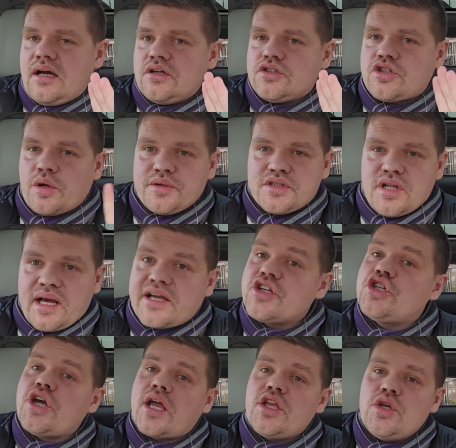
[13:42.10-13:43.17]
So it's like a
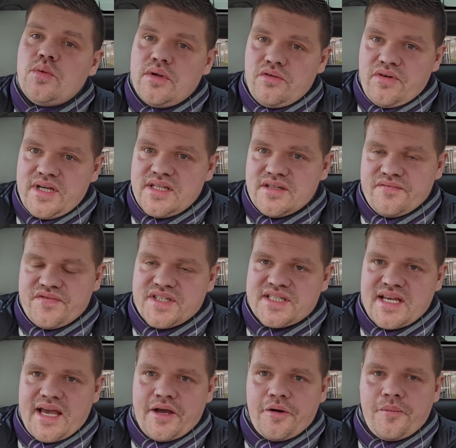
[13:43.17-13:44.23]
genuine reason for
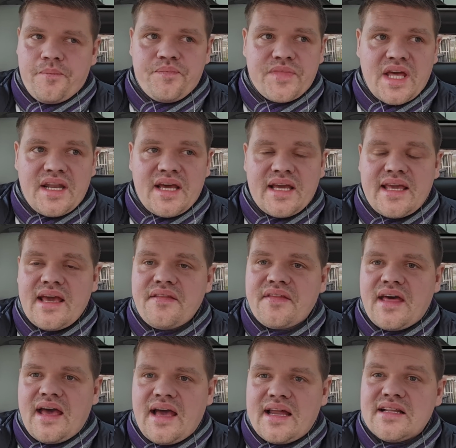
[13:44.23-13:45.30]
sale. And I get
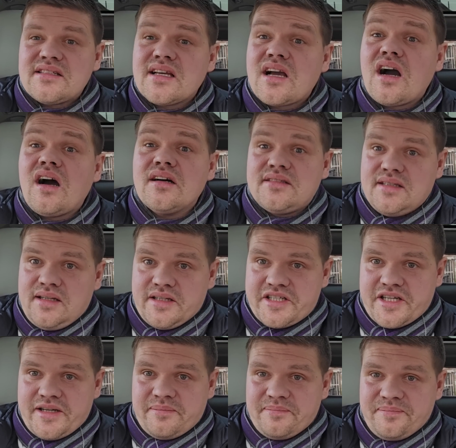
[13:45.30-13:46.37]
there and it's a car
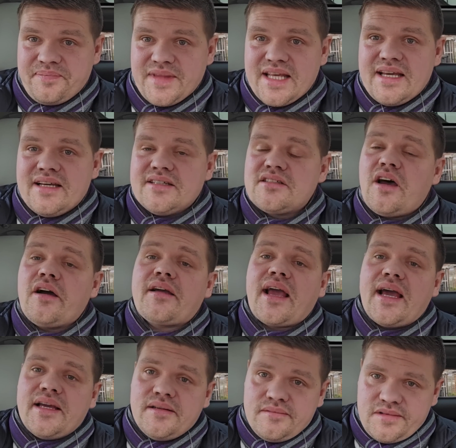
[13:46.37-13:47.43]
dealership. So
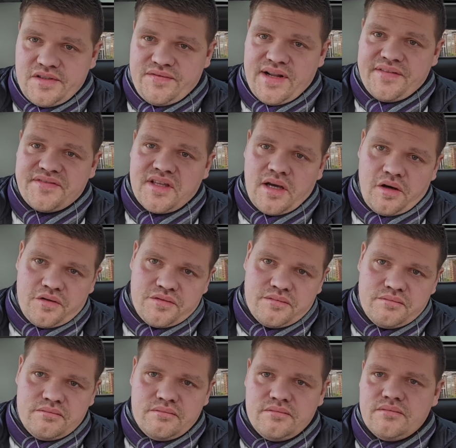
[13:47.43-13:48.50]
okay, you've left it
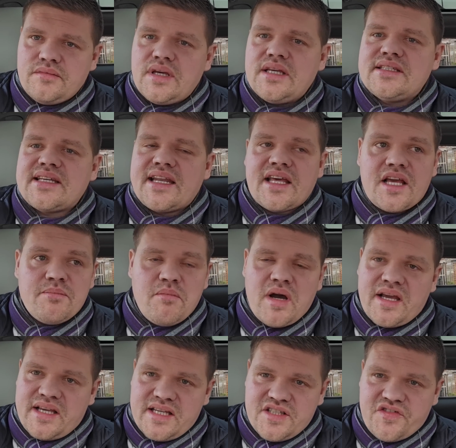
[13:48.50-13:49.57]
on. He said
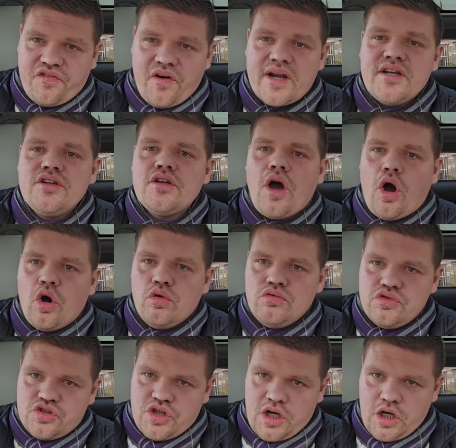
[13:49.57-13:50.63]
his friend
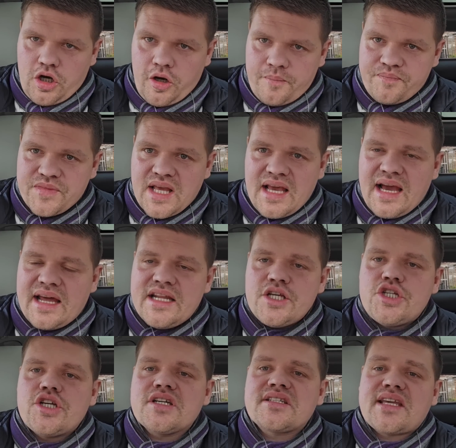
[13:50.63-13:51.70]
owns the lot and he's
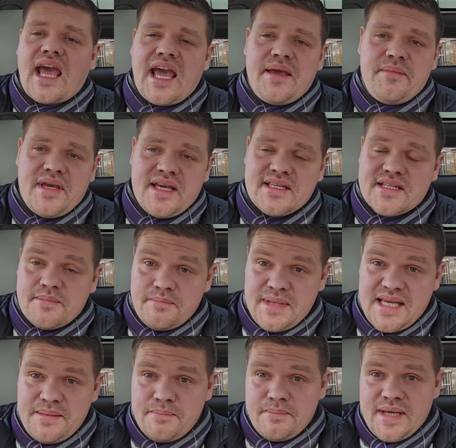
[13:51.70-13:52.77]
just came here to
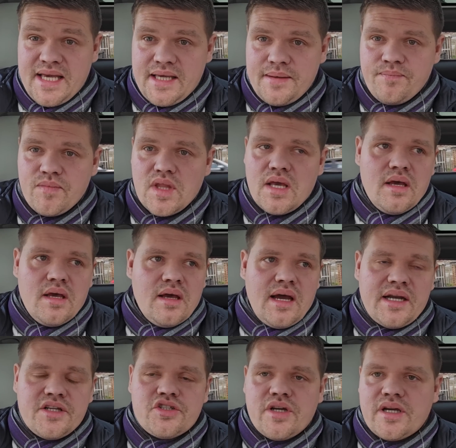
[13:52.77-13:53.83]
meet me
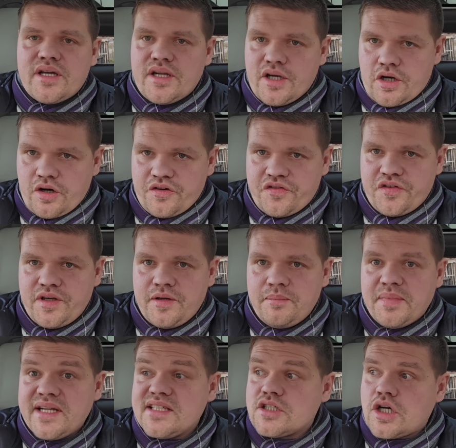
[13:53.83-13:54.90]
and he's drinking a coffee,
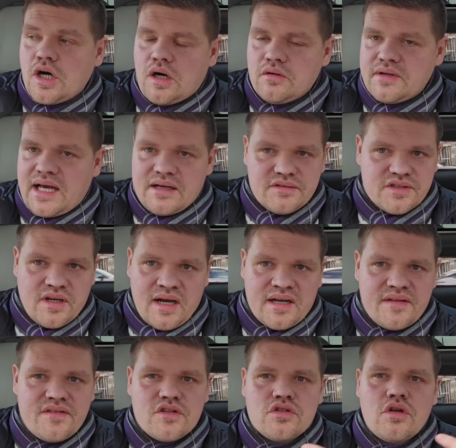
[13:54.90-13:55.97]
but it's cold outside
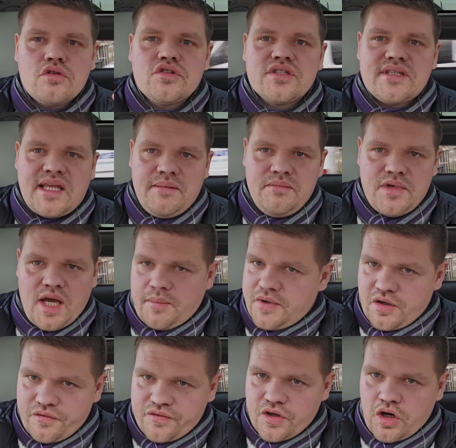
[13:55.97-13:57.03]
and there's no steam coming
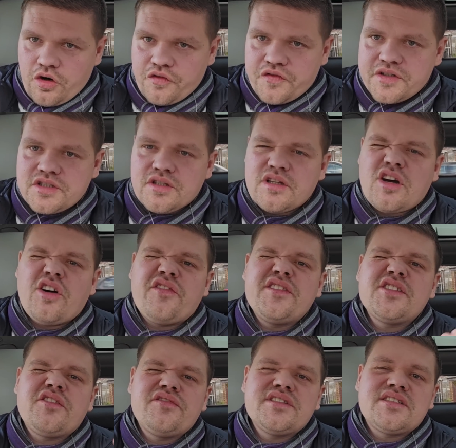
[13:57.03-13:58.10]
off the coffee, so the
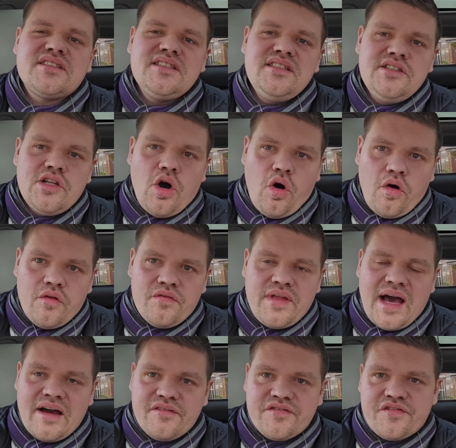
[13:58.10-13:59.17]
coffee's obviously not
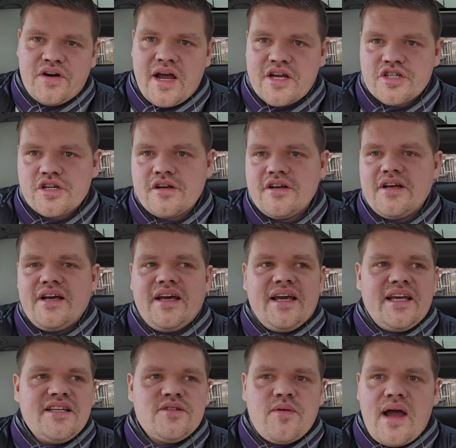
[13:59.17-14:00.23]
that fresh.
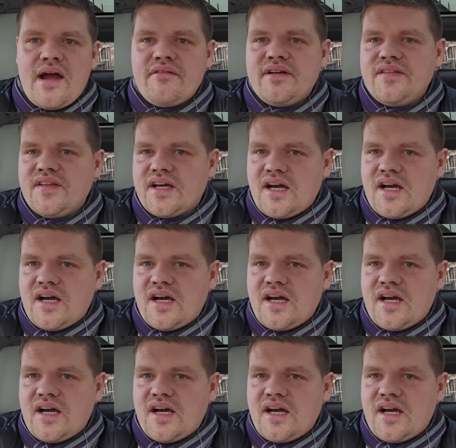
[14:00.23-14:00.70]
He's wearing the